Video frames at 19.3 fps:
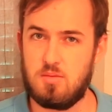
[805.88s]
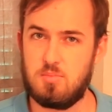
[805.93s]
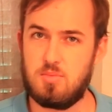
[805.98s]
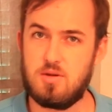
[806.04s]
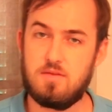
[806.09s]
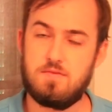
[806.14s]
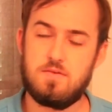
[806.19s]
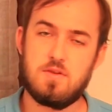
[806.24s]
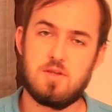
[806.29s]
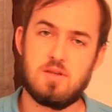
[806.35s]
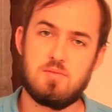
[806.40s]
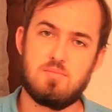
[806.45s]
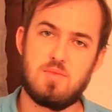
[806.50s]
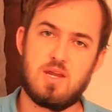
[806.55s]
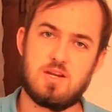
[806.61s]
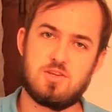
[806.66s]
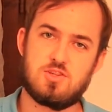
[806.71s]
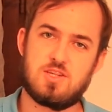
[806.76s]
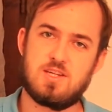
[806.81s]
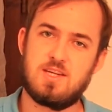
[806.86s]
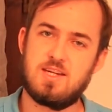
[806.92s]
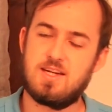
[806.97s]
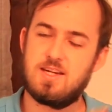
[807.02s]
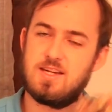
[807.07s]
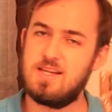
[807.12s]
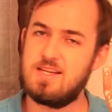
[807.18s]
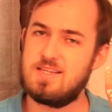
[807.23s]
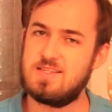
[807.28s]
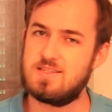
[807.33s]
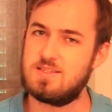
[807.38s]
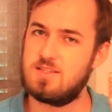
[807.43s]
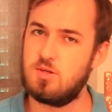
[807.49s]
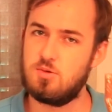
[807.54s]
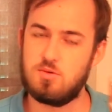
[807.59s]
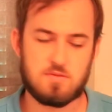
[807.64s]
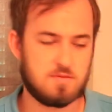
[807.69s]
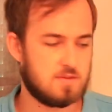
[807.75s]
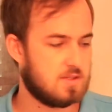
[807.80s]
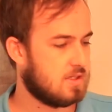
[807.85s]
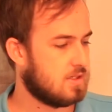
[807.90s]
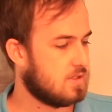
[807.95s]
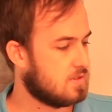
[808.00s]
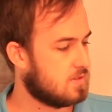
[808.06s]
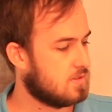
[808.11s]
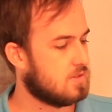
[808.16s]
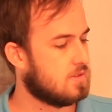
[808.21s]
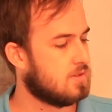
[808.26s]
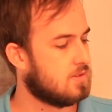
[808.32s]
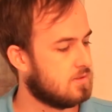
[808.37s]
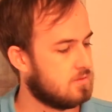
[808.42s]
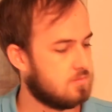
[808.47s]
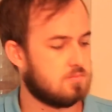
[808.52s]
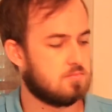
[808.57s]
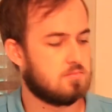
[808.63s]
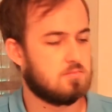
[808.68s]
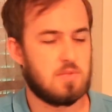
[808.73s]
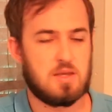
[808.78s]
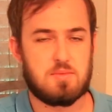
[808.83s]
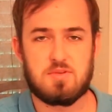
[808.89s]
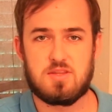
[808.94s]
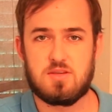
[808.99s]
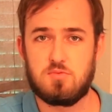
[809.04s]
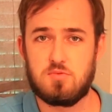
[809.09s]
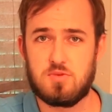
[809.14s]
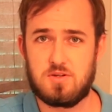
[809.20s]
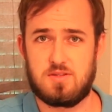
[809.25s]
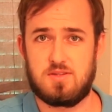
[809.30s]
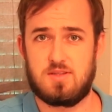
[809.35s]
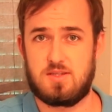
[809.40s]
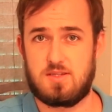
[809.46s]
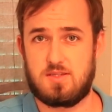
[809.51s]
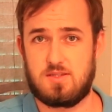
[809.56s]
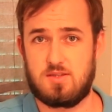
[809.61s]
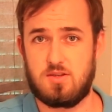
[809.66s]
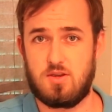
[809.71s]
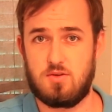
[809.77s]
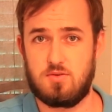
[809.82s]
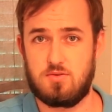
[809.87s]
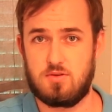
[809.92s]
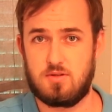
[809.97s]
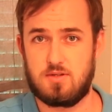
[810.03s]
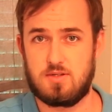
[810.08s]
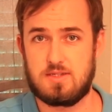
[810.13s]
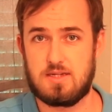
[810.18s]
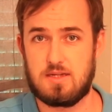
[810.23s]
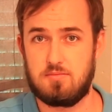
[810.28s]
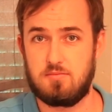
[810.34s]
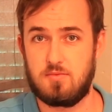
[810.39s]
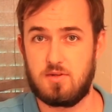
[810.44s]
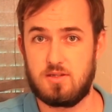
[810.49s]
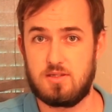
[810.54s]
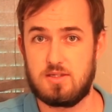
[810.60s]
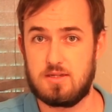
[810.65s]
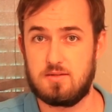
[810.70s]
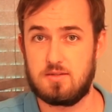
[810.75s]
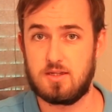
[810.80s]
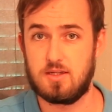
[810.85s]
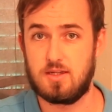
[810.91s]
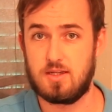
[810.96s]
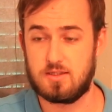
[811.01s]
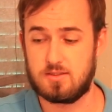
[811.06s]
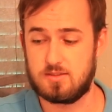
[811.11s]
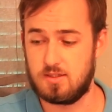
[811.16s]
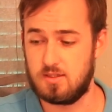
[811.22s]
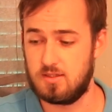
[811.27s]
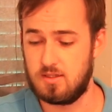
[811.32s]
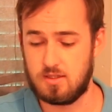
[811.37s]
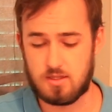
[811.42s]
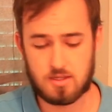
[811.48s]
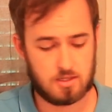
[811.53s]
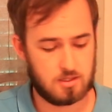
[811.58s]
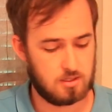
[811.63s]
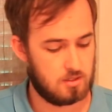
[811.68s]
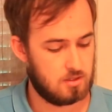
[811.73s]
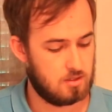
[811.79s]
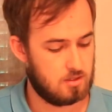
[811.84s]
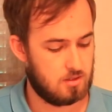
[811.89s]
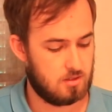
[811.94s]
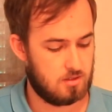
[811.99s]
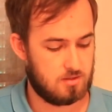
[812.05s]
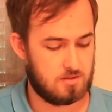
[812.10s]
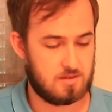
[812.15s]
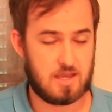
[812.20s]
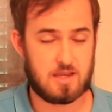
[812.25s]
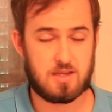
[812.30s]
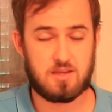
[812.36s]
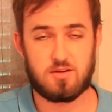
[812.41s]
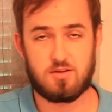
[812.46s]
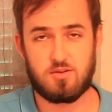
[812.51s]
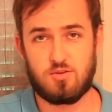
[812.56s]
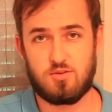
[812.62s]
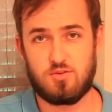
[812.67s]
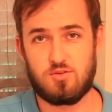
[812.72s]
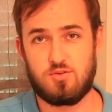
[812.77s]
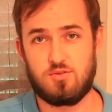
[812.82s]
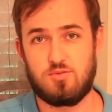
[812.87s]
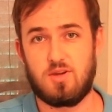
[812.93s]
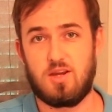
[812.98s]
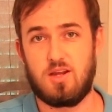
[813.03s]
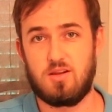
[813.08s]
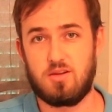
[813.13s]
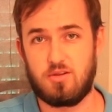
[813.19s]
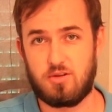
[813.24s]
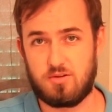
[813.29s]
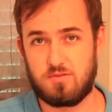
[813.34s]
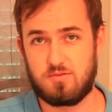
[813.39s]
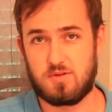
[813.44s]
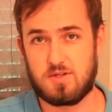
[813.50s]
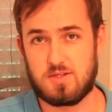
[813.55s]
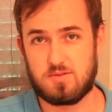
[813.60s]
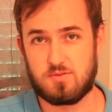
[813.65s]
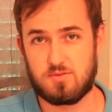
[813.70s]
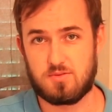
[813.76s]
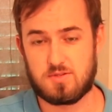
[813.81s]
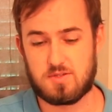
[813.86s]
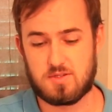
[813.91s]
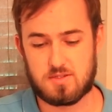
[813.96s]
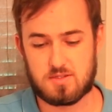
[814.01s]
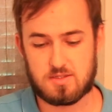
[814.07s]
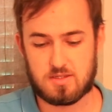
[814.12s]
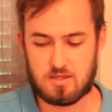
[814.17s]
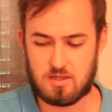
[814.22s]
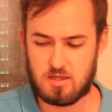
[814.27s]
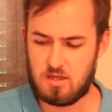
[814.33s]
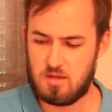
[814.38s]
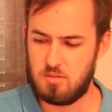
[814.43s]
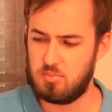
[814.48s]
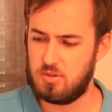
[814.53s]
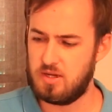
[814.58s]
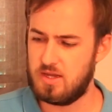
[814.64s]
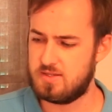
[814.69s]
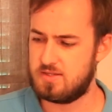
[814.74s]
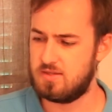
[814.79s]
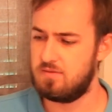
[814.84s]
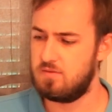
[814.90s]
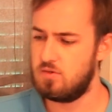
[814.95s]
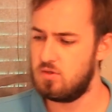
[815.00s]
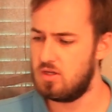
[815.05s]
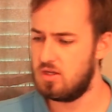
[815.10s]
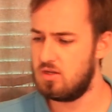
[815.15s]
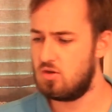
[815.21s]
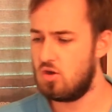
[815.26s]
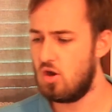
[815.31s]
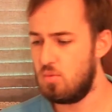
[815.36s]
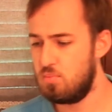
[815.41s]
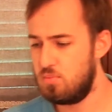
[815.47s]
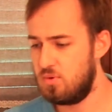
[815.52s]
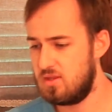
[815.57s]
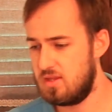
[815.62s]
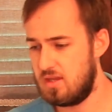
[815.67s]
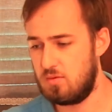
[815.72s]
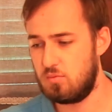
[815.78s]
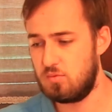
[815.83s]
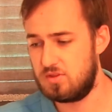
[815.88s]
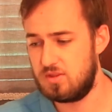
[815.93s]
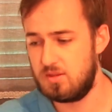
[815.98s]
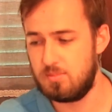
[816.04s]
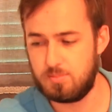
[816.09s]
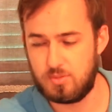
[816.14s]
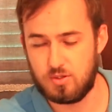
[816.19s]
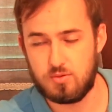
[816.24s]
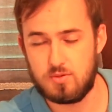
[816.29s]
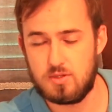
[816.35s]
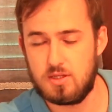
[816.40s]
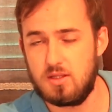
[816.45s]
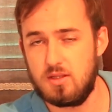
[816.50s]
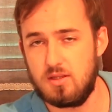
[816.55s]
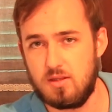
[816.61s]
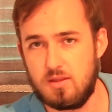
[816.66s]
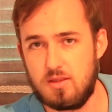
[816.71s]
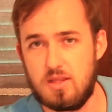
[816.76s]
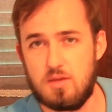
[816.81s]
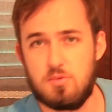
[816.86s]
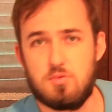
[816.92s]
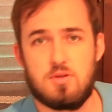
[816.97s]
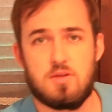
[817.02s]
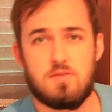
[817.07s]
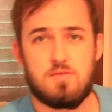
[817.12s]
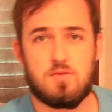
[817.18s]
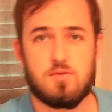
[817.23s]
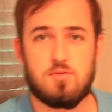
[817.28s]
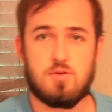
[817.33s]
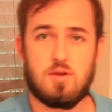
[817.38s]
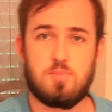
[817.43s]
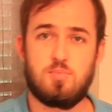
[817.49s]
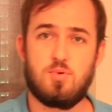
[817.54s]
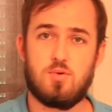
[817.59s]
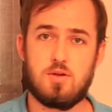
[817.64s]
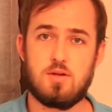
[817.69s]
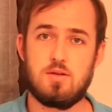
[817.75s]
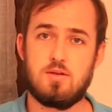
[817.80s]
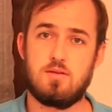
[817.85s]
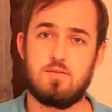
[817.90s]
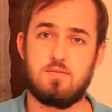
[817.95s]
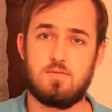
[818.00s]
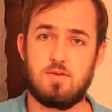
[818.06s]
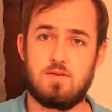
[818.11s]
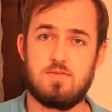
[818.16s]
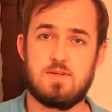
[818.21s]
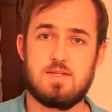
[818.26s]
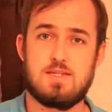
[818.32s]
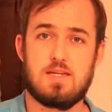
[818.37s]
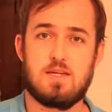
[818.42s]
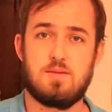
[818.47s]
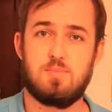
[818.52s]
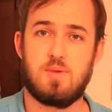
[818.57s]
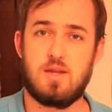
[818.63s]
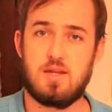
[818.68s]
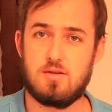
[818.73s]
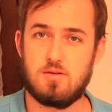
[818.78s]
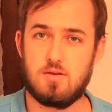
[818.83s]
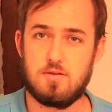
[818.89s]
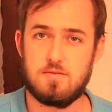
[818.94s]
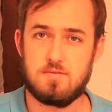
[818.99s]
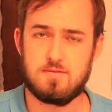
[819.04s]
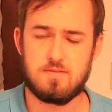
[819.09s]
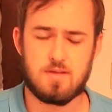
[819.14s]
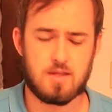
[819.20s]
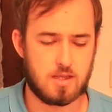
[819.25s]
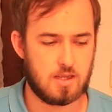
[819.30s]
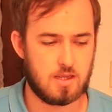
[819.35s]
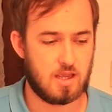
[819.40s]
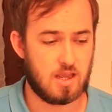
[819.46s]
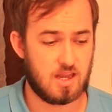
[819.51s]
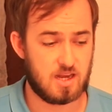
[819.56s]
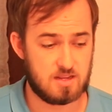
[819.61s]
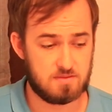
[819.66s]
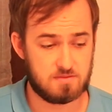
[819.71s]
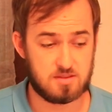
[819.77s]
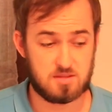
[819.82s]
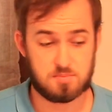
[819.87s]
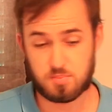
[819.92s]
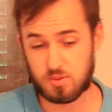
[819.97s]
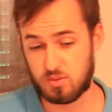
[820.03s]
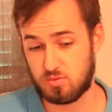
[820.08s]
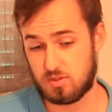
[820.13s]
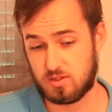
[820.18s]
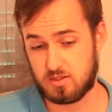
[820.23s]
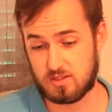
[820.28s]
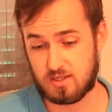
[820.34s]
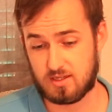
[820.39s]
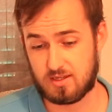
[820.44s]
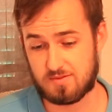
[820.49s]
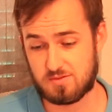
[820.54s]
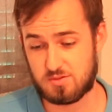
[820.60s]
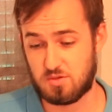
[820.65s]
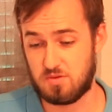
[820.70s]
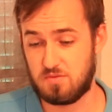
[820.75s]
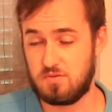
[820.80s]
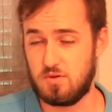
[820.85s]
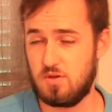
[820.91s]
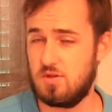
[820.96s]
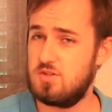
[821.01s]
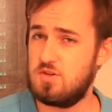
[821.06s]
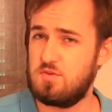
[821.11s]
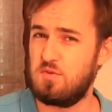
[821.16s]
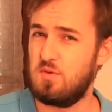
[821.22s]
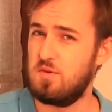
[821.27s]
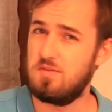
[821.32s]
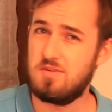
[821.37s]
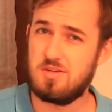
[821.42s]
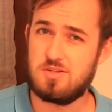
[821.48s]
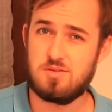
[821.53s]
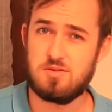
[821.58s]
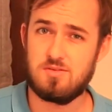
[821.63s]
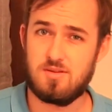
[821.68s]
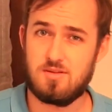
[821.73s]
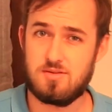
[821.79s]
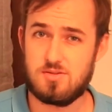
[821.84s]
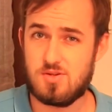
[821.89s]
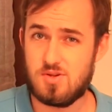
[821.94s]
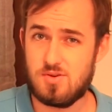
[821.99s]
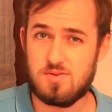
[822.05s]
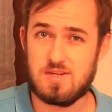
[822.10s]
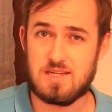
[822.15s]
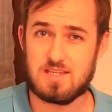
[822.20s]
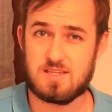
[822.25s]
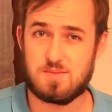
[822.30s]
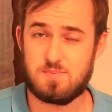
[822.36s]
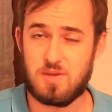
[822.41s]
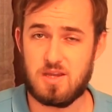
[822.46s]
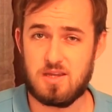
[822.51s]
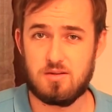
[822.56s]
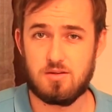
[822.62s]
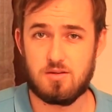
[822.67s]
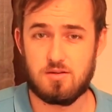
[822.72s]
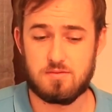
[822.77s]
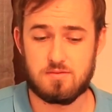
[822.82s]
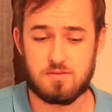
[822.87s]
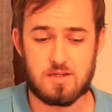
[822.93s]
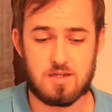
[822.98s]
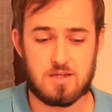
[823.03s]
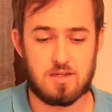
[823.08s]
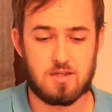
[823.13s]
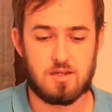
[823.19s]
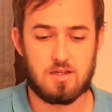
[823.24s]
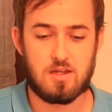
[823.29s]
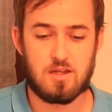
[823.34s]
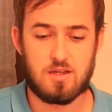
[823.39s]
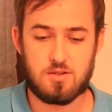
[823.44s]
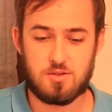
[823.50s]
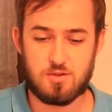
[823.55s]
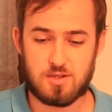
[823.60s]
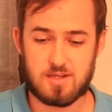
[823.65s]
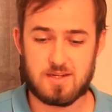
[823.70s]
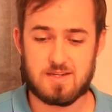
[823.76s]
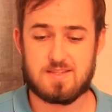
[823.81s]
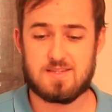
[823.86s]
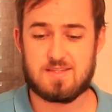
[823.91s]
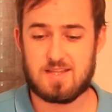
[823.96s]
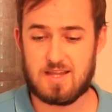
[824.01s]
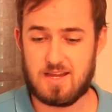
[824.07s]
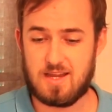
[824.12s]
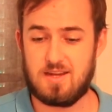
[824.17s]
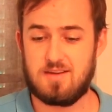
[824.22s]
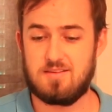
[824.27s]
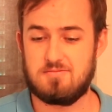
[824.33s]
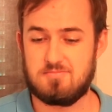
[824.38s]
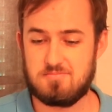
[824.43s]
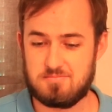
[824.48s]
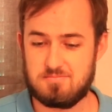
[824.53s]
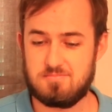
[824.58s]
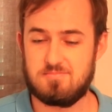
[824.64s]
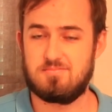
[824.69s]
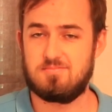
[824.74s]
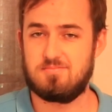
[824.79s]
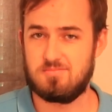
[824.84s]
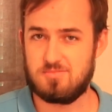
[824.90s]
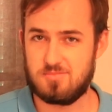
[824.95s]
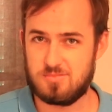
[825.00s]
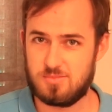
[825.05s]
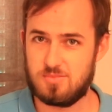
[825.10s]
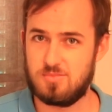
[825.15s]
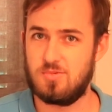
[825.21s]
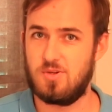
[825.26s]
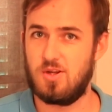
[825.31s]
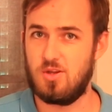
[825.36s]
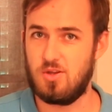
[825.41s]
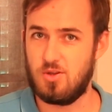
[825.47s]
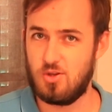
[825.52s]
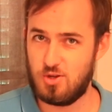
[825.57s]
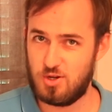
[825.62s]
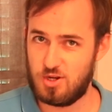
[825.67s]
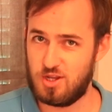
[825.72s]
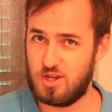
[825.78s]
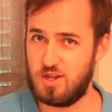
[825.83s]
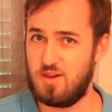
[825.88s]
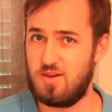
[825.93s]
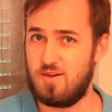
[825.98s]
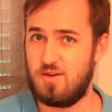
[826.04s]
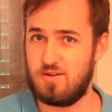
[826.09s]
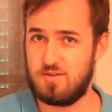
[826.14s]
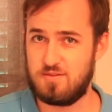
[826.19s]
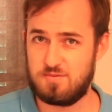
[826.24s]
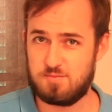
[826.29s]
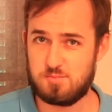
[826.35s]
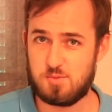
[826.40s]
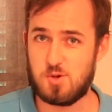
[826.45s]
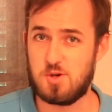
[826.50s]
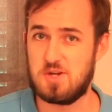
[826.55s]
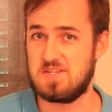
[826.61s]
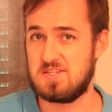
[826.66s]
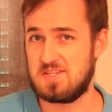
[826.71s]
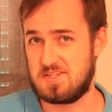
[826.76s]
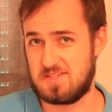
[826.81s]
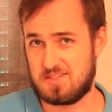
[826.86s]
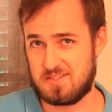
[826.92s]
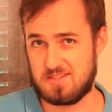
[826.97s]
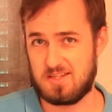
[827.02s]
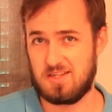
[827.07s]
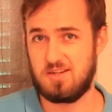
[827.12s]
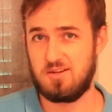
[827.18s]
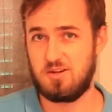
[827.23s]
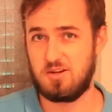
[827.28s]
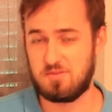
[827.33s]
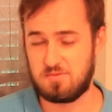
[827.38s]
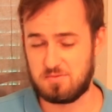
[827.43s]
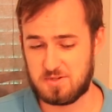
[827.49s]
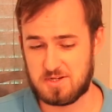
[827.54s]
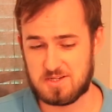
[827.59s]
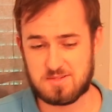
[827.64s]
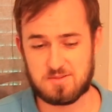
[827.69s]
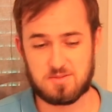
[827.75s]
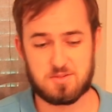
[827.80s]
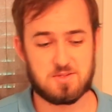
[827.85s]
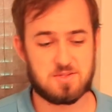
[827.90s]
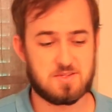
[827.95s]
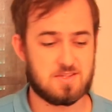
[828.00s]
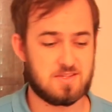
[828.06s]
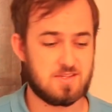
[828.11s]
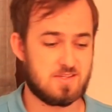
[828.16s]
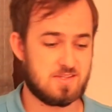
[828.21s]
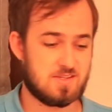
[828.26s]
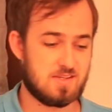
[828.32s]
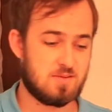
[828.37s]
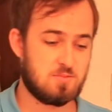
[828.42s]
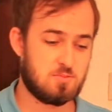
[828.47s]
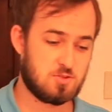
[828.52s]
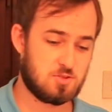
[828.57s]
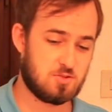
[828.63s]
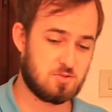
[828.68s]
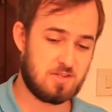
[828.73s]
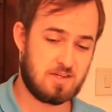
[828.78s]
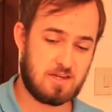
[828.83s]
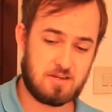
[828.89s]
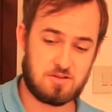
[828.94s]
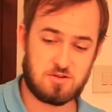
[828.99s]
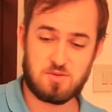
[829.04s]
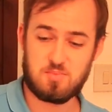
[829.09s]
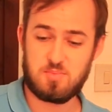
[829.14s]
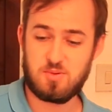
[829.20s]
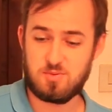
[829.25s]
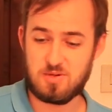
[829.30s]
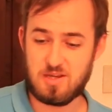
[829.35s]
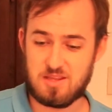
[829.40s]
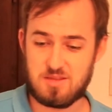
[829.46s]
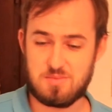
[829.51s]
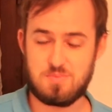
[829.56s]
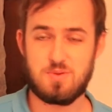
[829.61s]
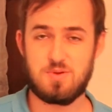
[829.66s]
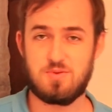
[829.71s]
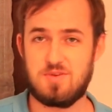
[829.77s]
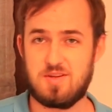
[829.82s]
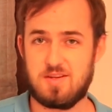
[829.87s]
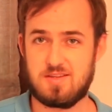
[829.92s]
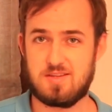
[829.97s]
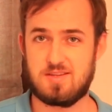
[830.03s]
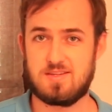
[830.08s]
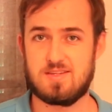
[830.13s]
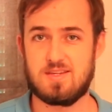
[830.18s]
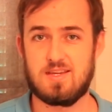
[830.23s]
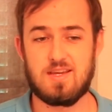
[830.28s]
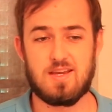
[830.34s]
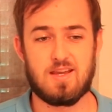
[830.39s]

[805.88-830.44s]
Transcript: but if you can manage to get at least 2 of these, maybe the wood and the stone debt collector, they can earn you a lot of resources. Plus, if you can combo that with the building that will give you a point for every debt paid off, and even the building that gives you a virtue for every 2 debts paid off, you're going to start earning a lot of points, a lot of resources, which will allow you to build other buildings.